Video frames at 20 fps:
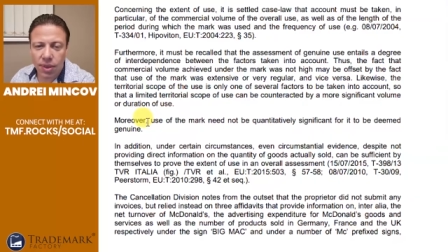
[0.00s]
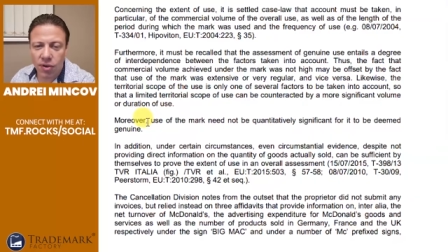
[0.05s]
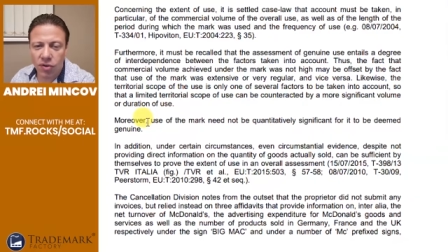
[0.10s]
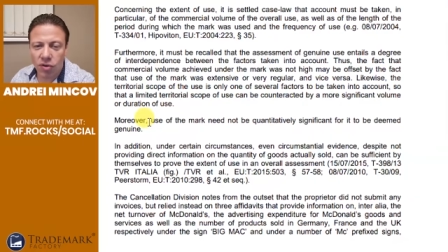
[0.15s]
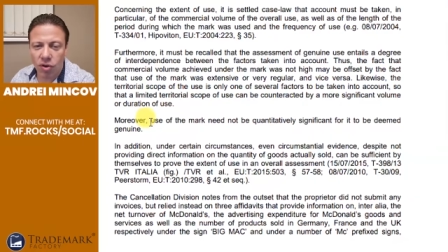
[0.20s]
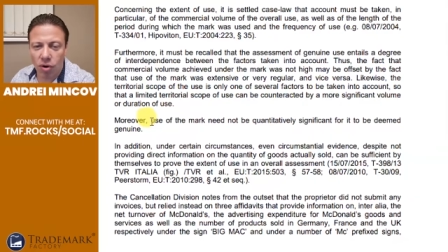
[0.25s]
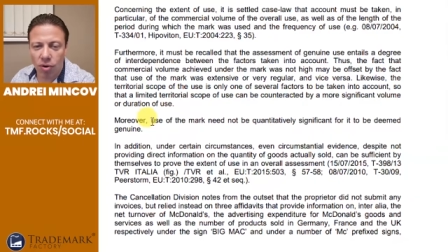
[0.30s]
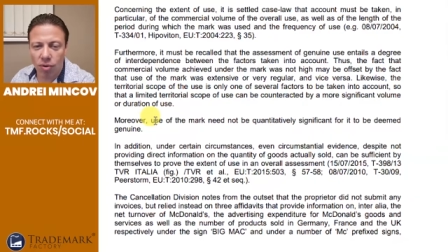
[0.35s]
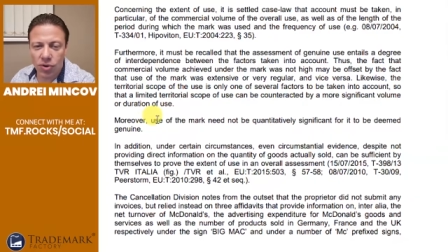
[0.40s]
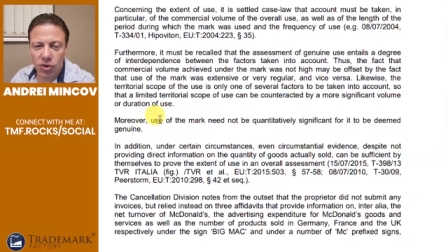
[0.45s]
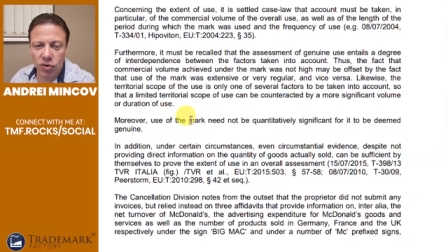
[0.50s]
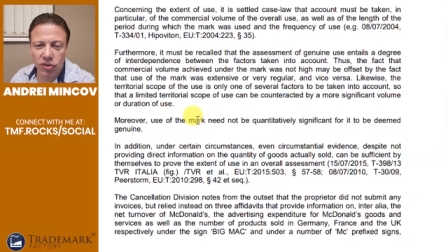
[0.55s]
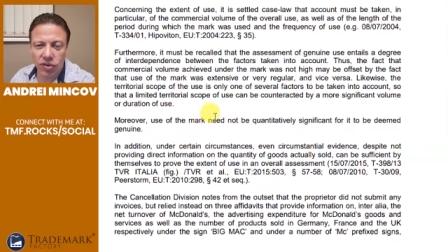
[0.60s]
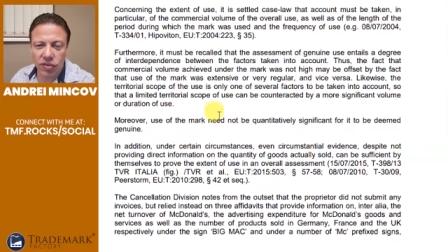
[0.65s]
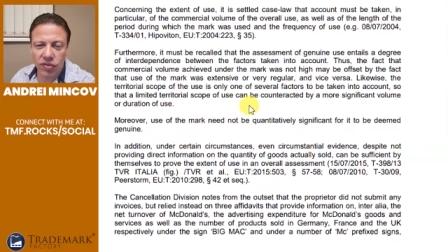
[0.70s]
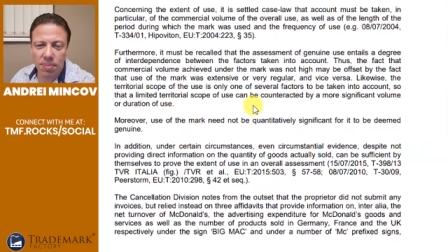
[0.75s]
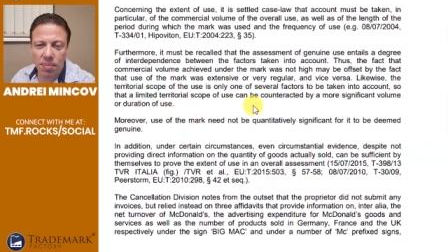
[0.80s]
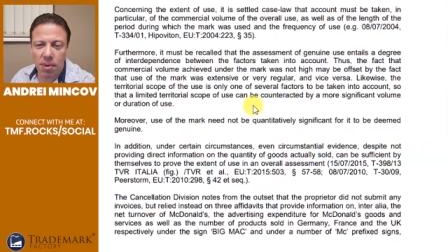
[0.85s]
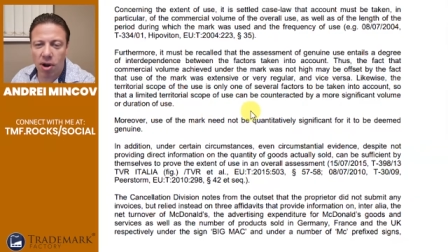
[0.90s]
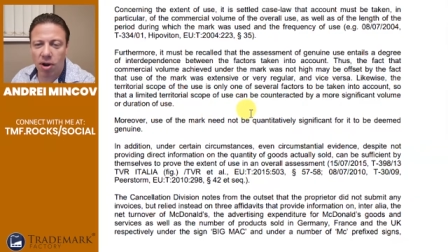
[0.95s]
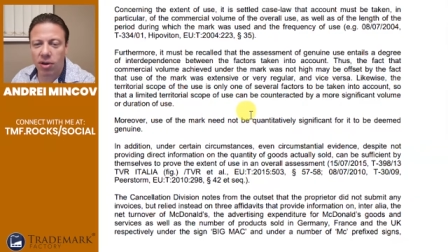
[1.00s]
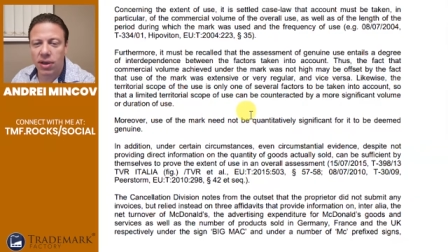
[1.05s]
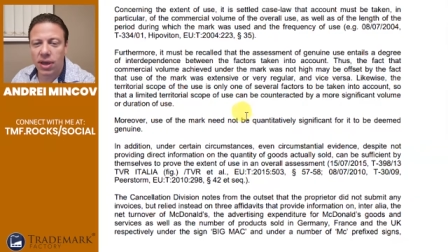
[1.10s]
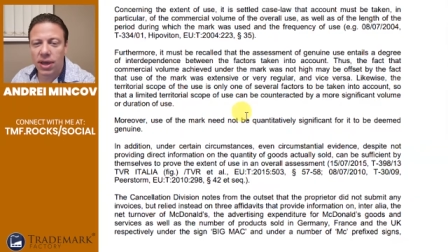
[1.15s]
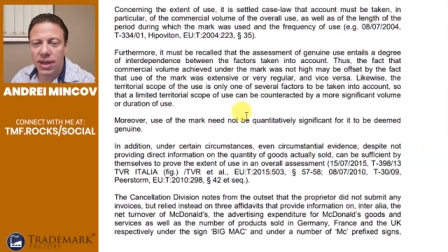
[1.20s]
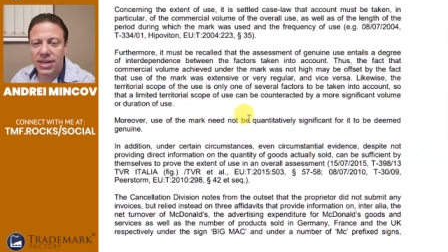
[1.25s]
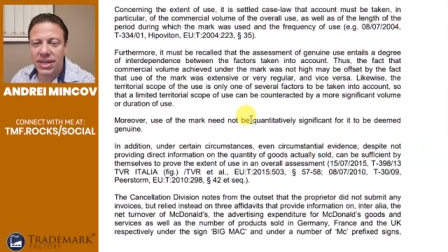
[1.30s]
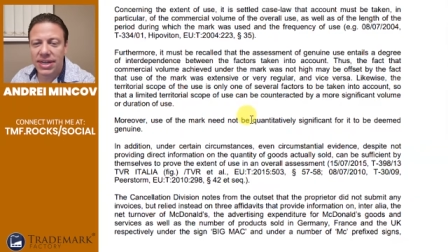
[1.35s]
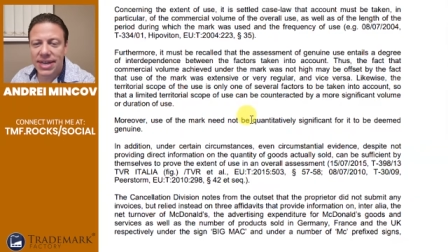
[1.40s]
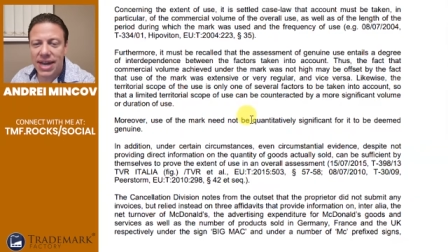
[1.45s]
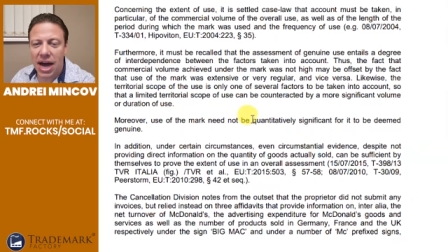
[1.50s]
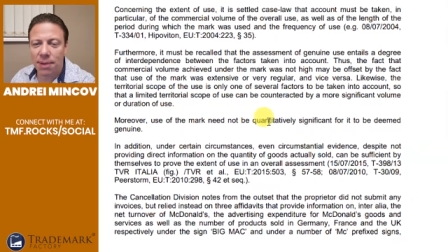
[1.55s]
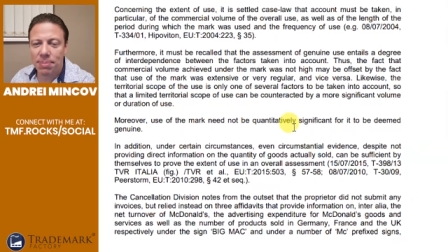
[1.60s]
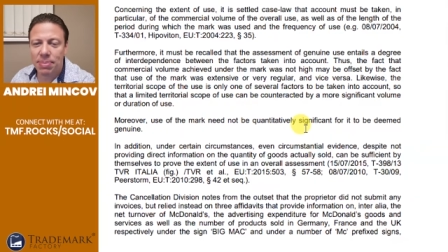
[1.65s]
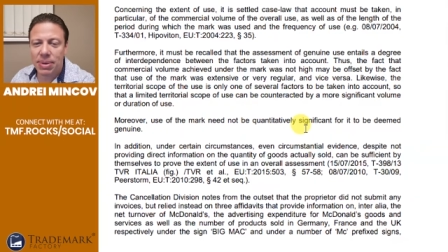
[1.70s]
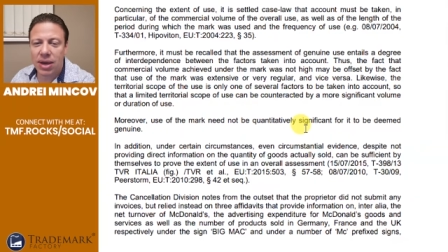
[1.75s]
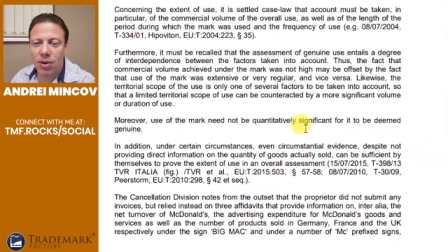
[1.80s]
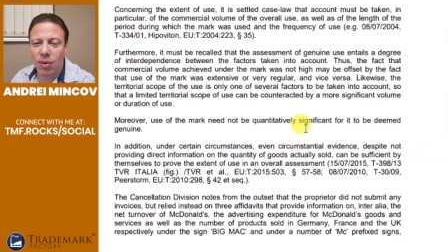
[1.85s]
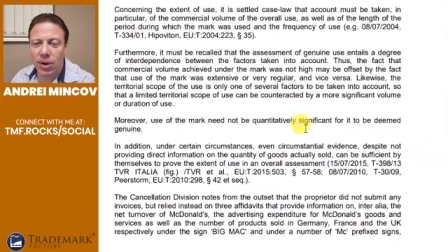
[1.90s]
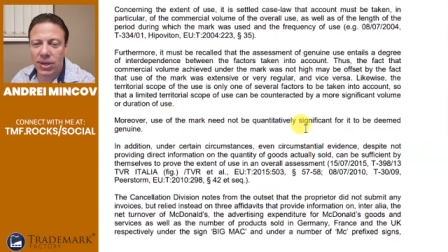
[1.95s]
So use of the mark need not
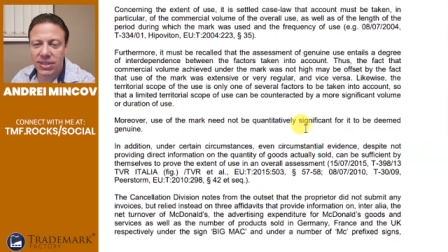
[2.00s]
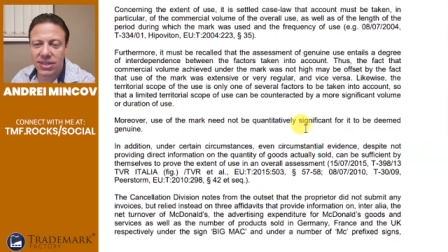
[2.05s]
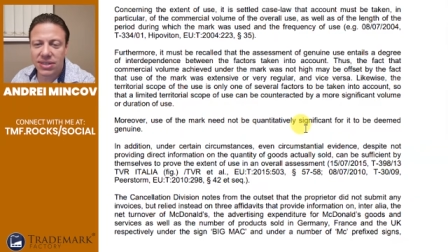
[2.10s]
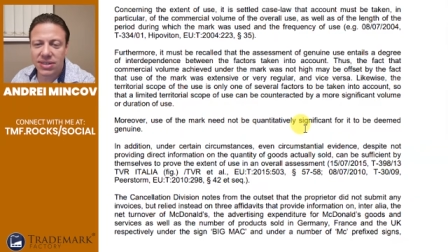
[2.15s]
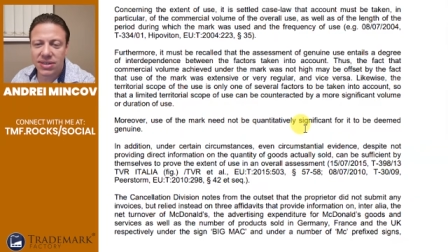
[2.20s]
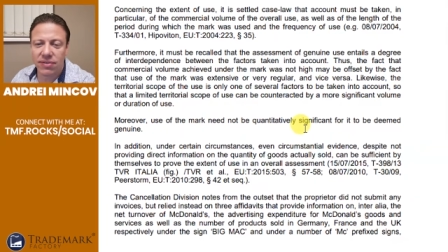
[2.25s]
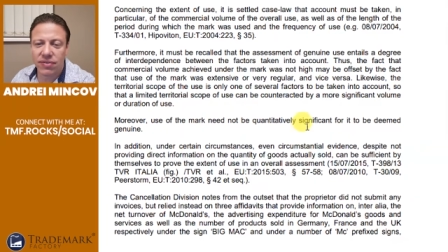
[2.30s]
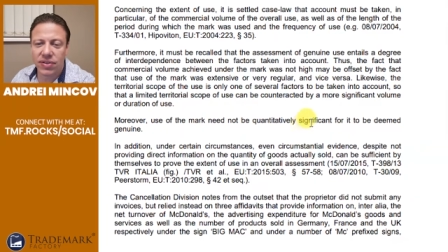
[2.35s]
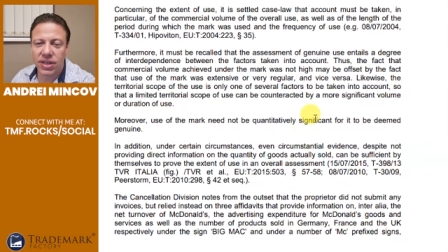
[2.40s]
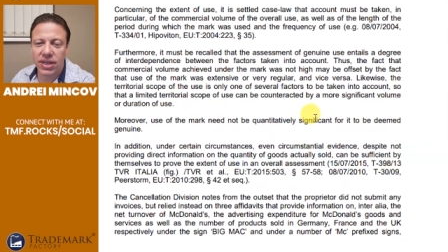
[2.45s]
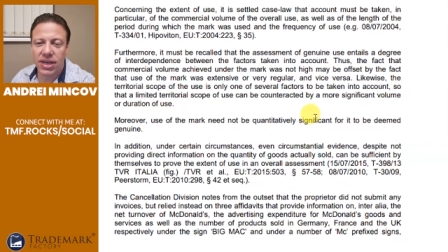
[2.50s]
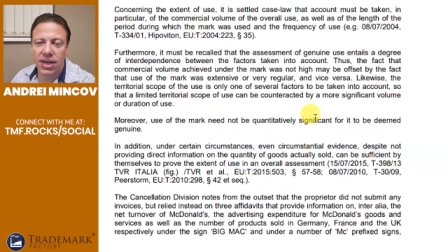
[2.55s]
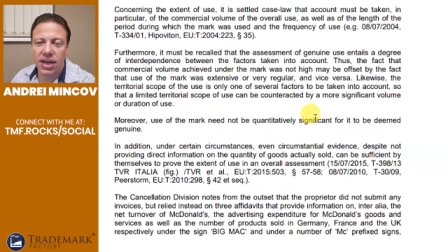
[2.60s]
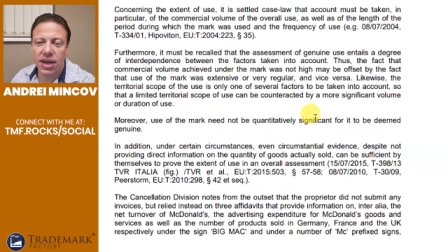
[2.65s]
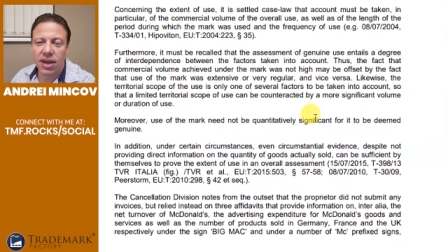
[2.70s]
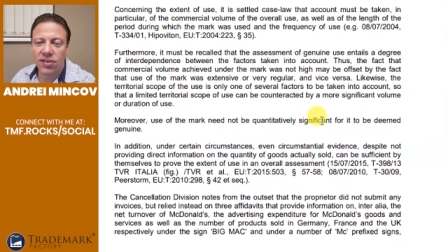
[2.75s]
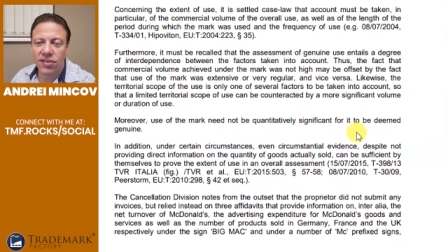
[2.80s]
be quantitatively